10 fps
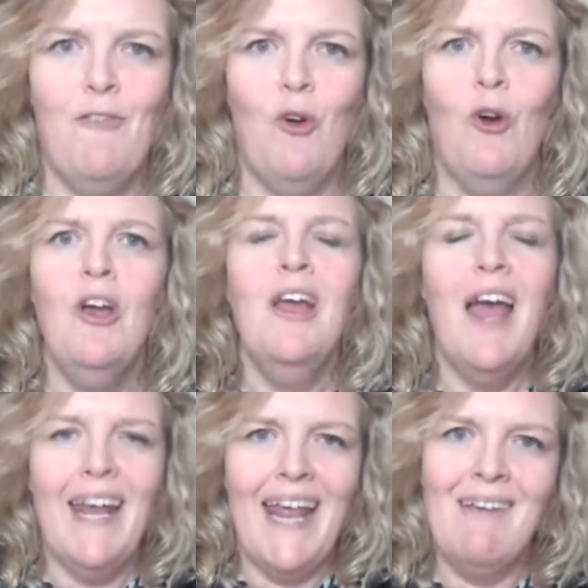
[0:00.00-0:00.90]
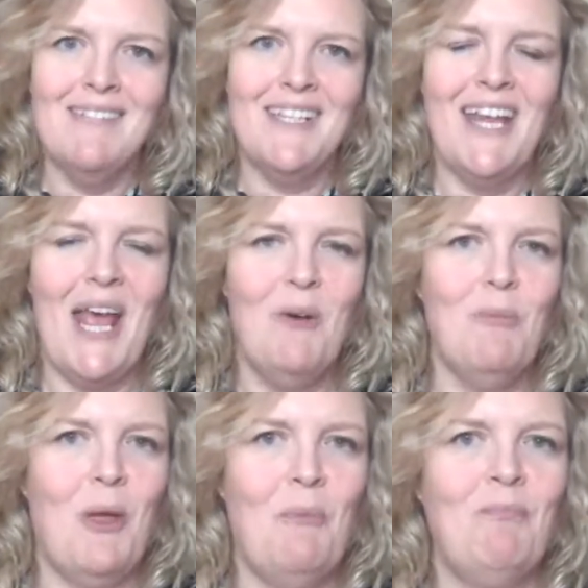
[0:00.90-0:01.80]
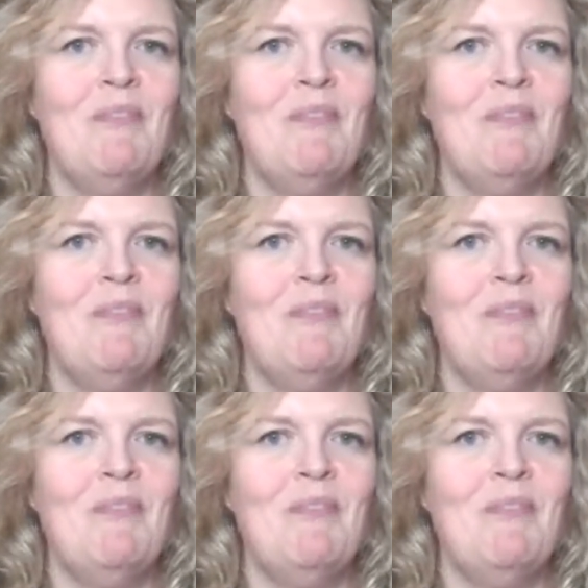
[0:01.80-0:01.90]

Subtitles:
for and how it's going to help them.